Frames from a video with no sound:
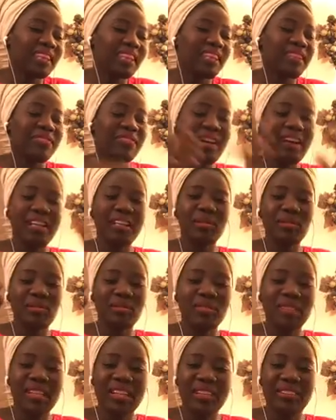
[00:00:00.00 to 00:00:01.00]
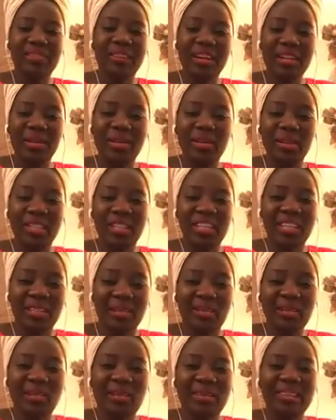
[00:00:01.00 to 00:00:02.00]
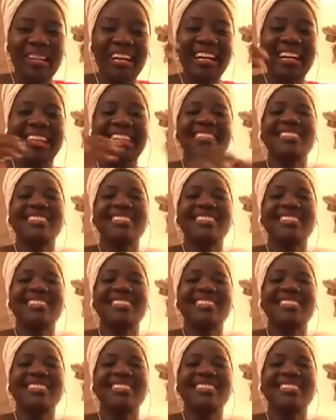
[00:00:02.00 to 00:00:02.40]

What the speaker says: If I know Chalo, I